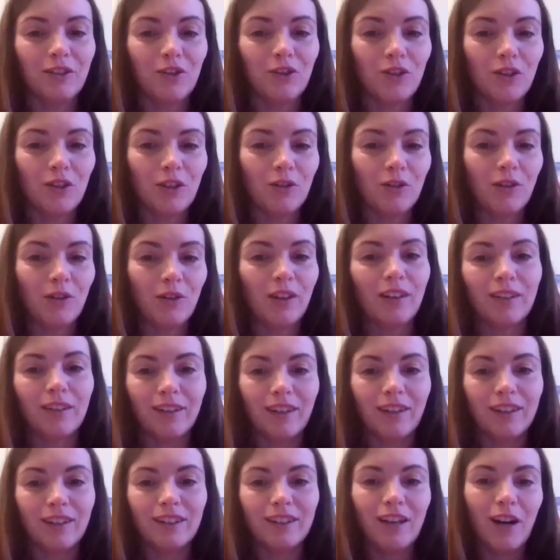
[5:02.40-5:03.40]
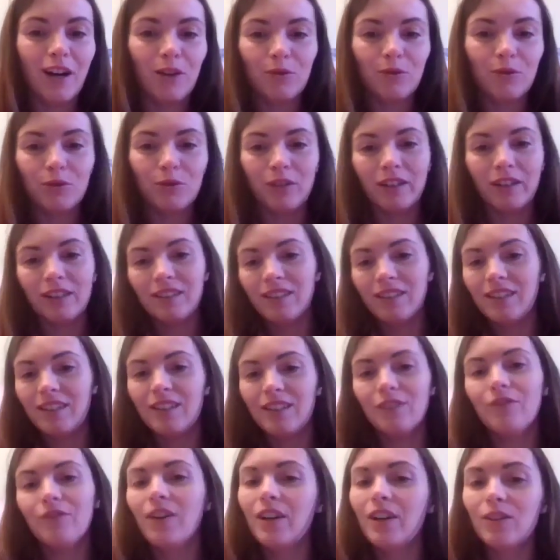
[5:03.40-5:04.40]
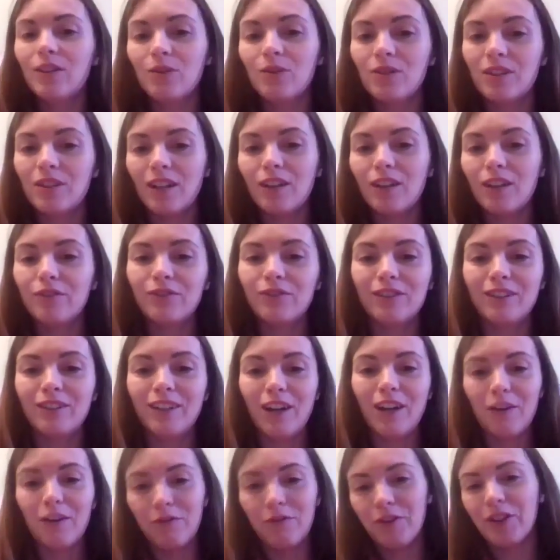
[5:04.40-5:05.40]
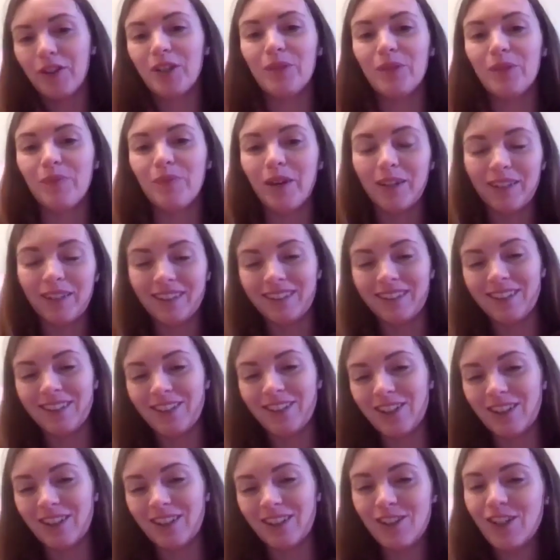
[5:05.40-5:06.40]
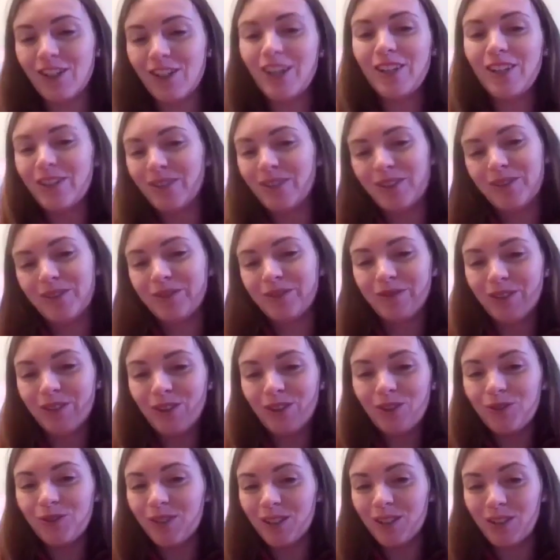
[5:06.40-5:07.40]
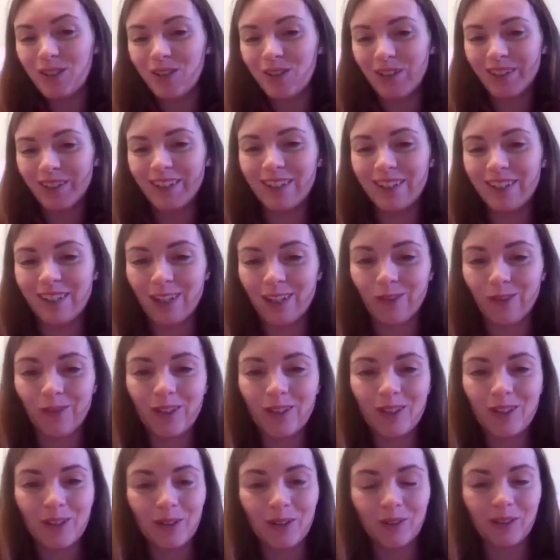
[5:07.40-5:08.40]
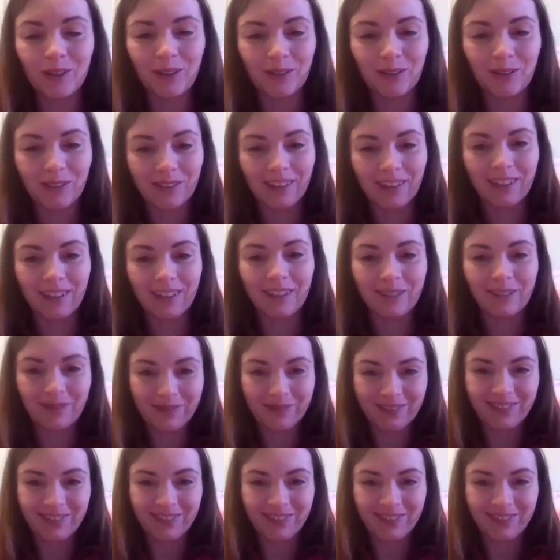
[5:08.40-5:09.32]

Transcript: engineering and how you like identify yourself in the African market and in general? Curious to understand what's going on there.